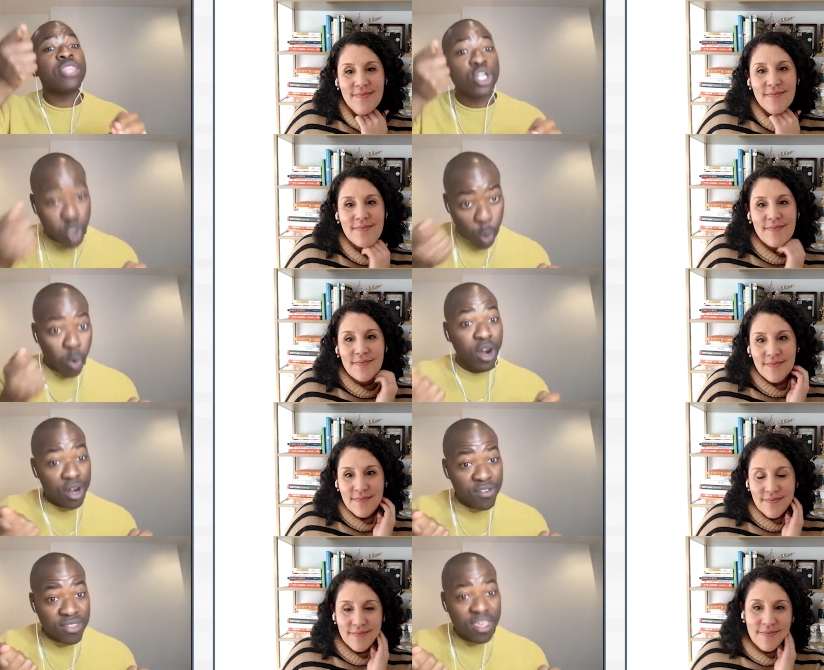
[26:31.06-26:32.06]
Speaker 1: the
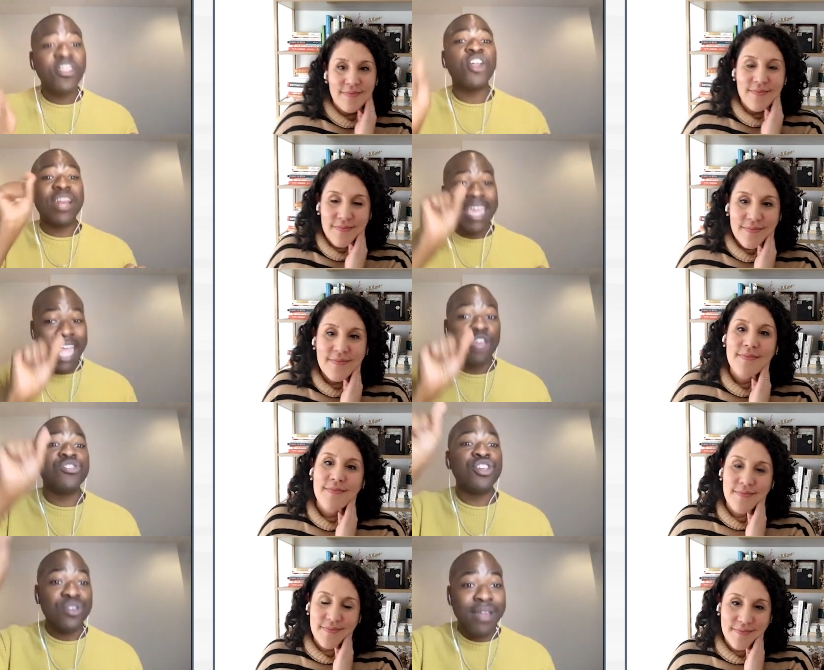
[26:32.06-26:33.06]
doors that are going to get you to
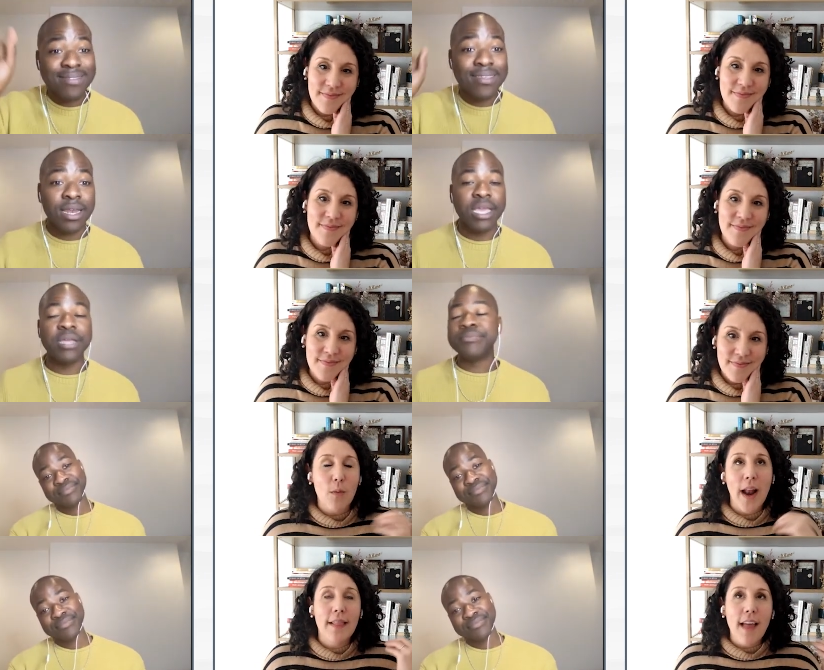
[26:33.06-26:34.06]
your destiny.
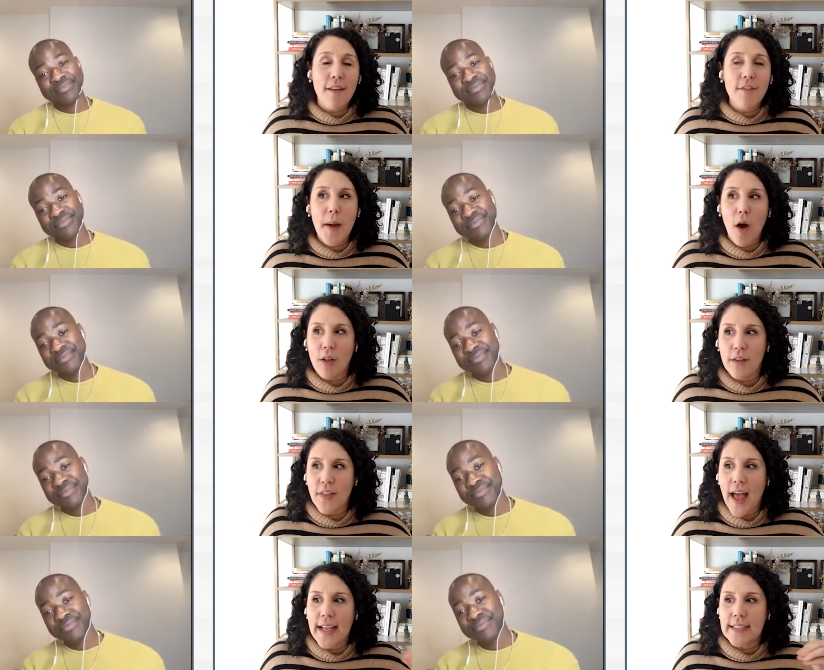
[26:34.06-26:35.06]
Speaker 2: What I love about all of
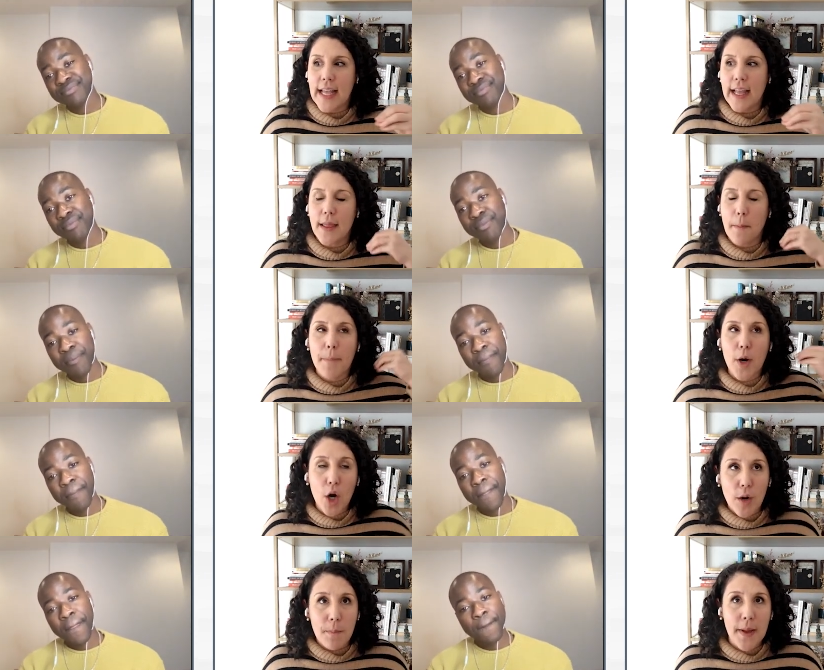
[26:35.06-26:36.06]
that is like the
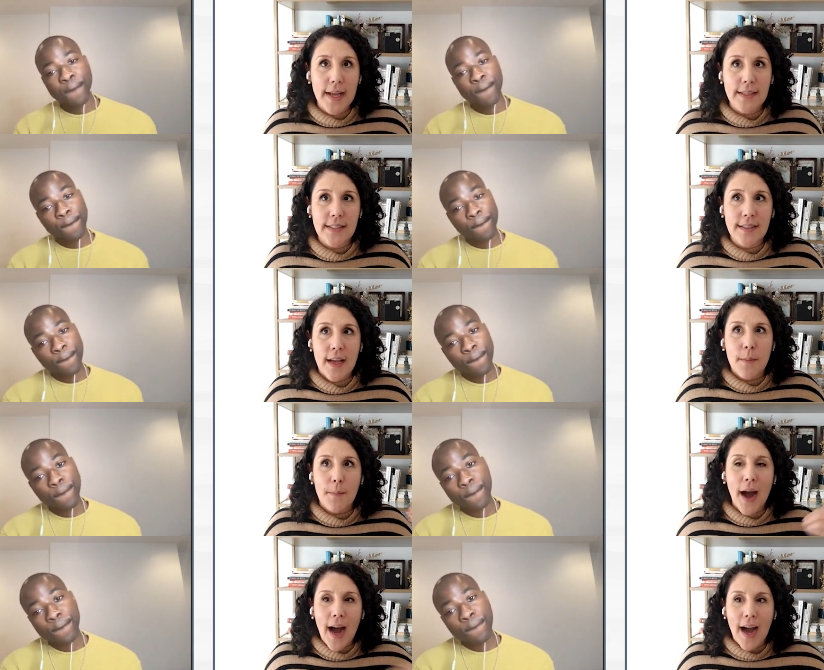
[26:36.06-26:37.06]
purpose
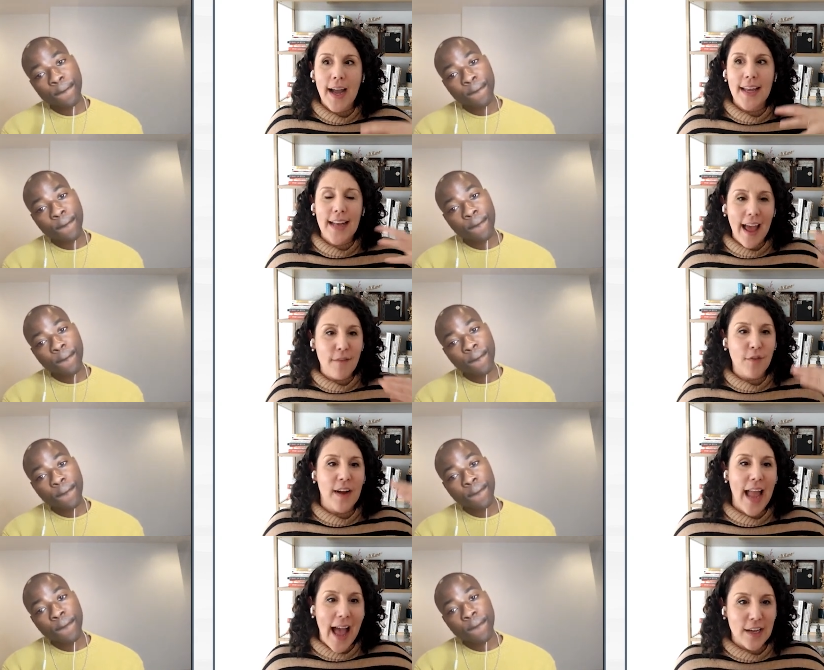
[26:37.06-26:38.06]
behind every
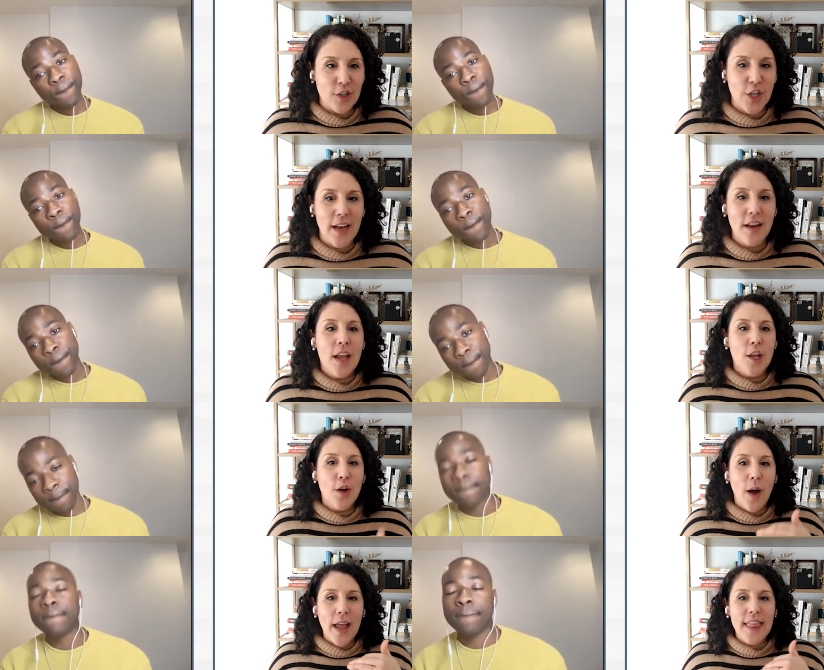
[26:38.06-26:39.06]
action. You know,
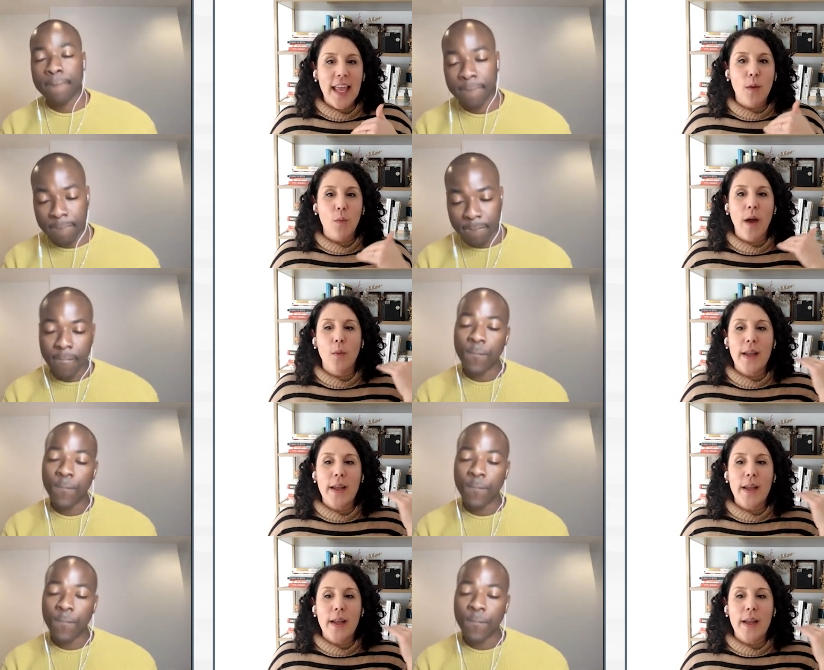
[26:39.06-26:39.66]
mm -hmm. I think mm-hmm. when we